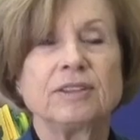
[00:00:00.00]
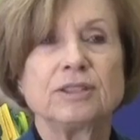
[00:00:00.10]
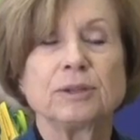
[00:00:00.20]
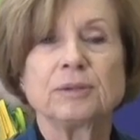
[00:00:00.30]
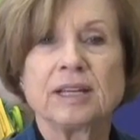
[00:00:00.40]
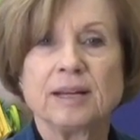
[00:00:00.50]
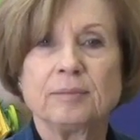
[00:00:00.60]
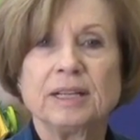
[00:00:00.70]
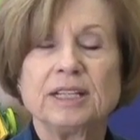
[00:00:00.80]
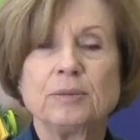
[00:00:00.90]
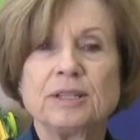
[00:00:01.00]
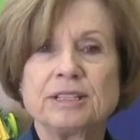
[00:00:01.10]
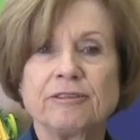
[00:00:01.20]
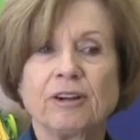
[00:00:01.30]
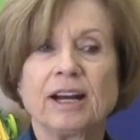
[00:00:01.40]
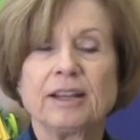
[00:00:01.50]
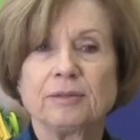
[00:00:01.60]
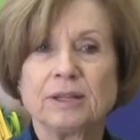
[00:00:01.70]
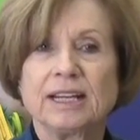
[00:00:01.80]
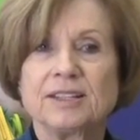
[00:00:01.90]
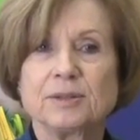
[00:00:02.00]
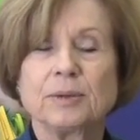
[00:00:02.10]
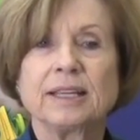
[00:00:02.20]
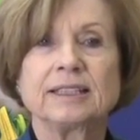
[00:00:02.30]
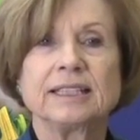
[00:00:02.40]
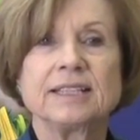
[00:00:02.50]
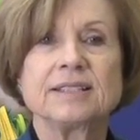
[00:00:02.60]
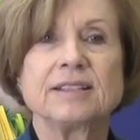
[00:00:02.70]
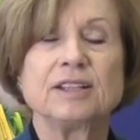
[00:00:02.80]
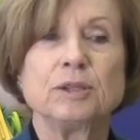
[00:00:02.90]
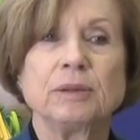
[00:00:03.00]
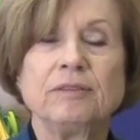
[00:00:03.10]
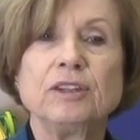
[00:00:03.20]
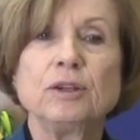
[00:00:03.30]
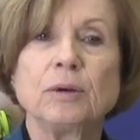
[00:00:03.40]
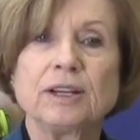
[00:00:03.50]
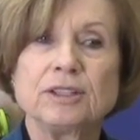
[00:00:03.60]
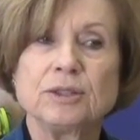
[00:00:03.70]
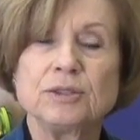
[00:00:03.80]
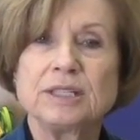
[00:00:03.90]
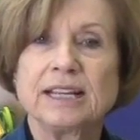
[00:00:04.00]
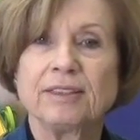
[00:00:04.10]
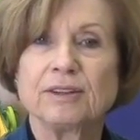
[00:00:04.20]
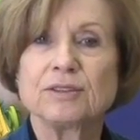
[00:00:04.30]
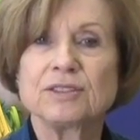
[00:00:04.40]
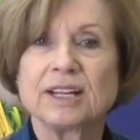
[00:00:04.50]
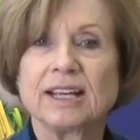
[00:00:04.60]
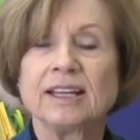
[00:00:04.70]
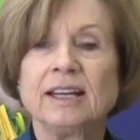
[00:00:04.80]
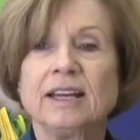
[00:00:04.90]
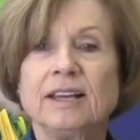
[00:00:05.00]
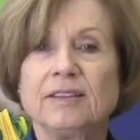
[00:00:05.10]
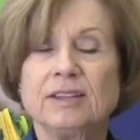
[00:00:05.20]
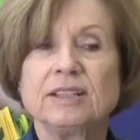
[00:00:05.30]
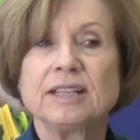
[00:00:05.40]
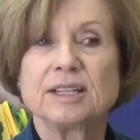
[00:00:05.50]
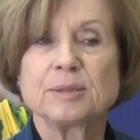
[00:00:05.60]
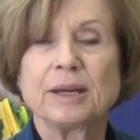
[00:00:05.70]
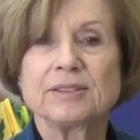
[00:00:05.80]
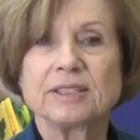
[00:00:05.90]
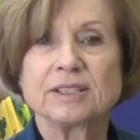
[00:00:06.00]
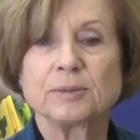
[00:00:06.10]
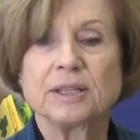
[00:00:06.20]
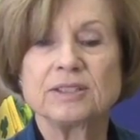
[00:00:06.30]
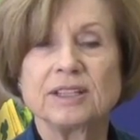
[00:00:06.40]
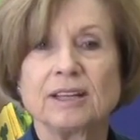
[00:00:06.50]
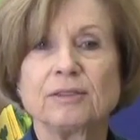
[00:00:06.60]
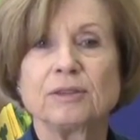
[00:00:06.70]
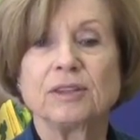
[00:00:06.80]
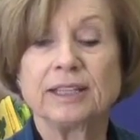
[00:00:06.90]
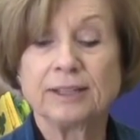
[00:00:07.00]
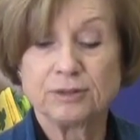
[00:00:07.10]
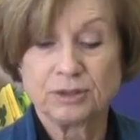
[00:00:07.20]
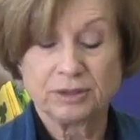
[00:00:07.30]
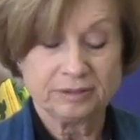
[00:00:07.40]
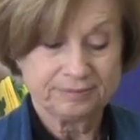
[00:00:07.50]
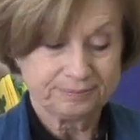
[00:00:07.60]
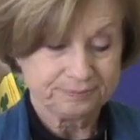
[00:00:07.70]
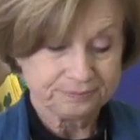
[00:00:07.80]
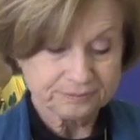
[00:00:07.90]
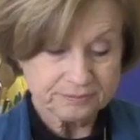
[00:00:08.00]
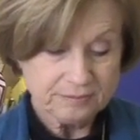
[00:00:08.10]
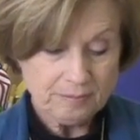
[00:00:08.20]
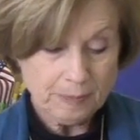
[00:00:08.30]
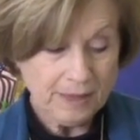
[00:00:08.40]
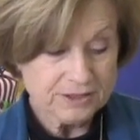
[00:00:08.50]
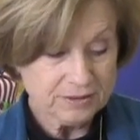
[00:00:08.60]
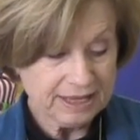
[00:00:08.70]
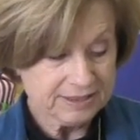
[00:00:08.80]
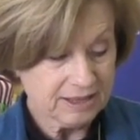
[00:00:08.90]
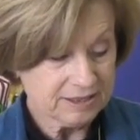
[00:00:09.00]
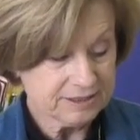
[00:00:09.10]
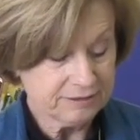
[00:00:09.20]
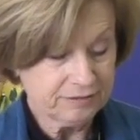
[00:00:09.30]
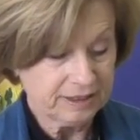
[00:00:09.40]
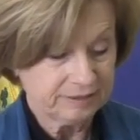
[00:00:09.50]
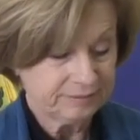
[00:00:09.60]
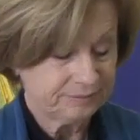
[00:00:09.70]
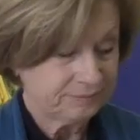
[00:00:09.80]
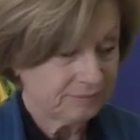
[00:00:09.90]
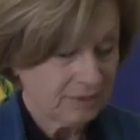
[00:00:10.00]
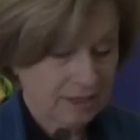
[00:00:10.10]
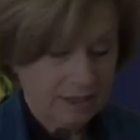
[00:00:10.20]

the children come Monday, Wednesday, Friday, three days a week at least, then you review on Tuesday and Thursday, and it takes about six weeks to get through the literature. So, that's lots of fun.